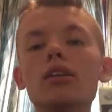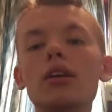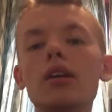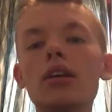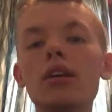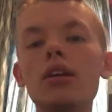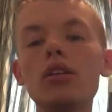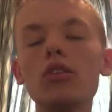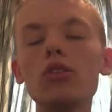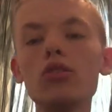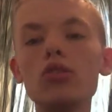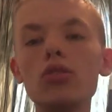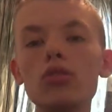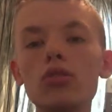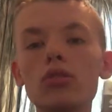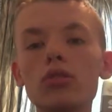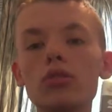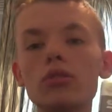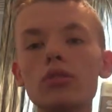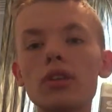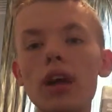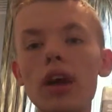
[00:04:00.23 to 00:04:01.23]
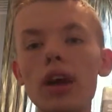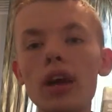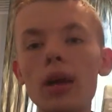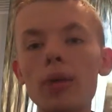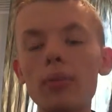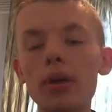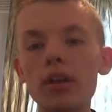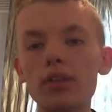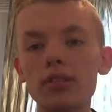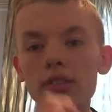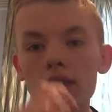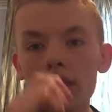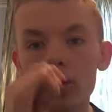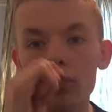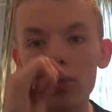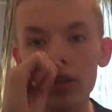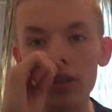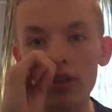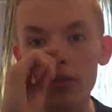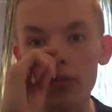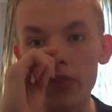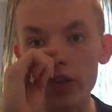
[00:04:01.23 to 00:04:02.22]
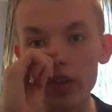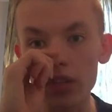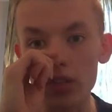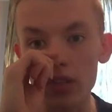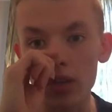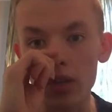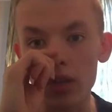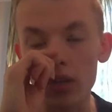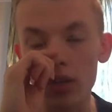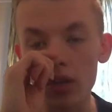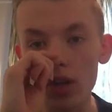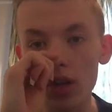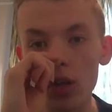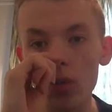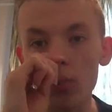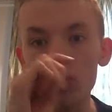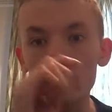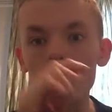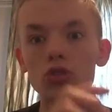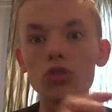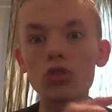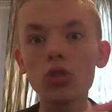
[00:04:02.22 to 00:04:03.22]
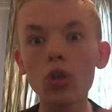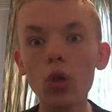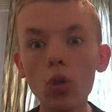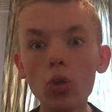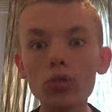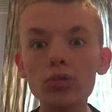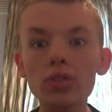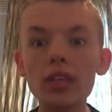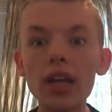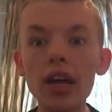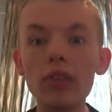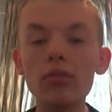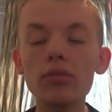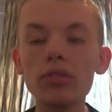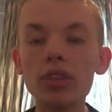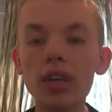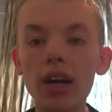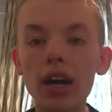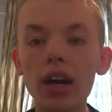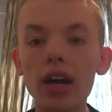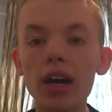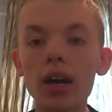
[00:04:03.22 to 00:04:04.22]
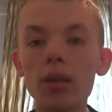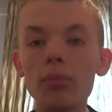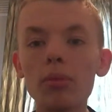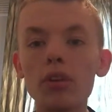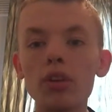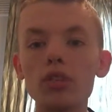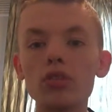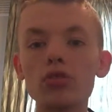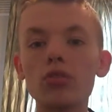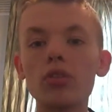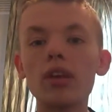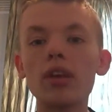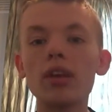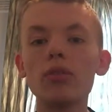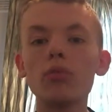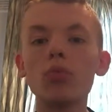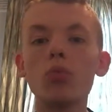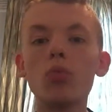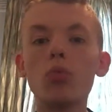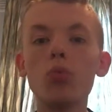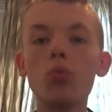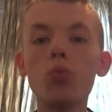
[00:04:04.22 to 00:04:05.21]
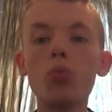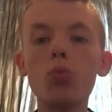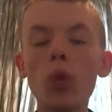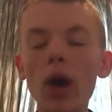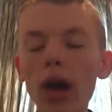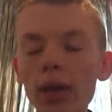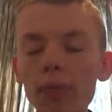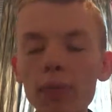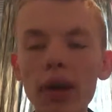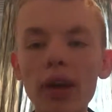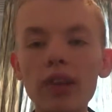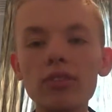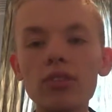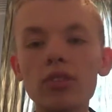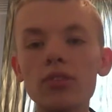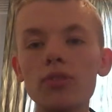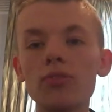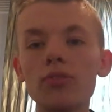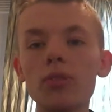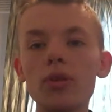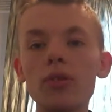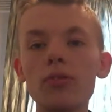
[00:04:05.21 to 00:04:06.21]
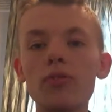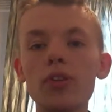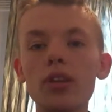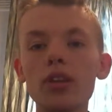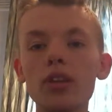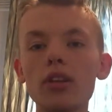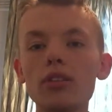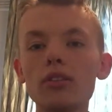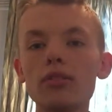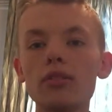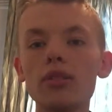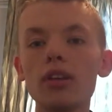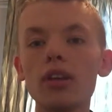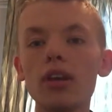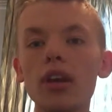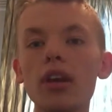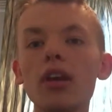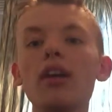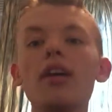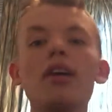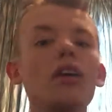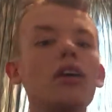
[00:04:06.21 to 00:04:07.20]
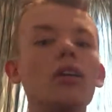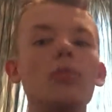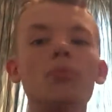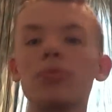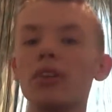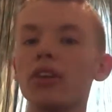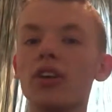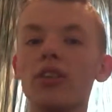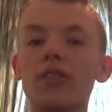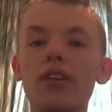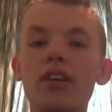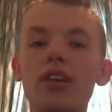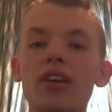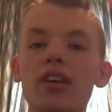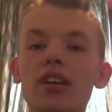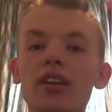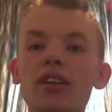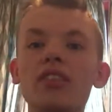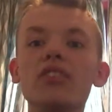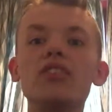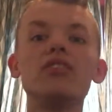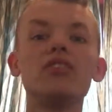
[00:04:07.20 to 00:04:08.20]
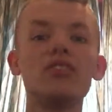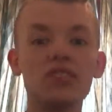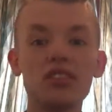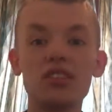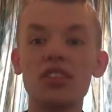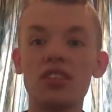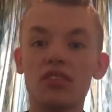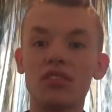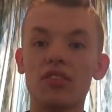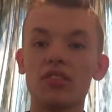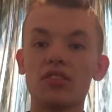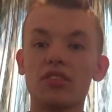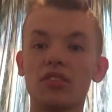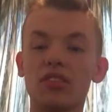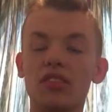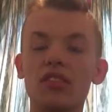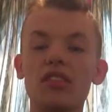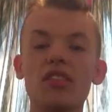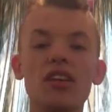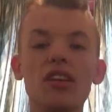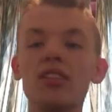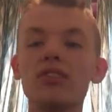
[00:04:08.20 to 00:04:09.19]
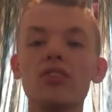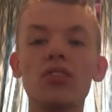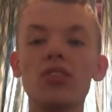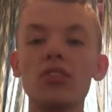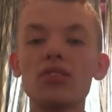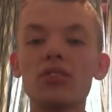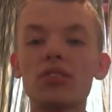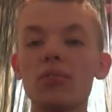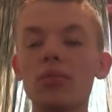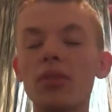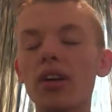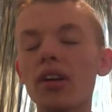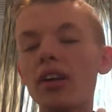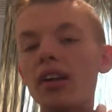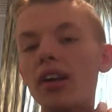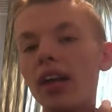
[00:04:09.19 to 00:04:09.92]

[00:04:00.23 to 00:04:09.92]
can use accelerated vision, which slows down time, so he can wipe out his villains in a blink of an eye. Seriously, it's awesome.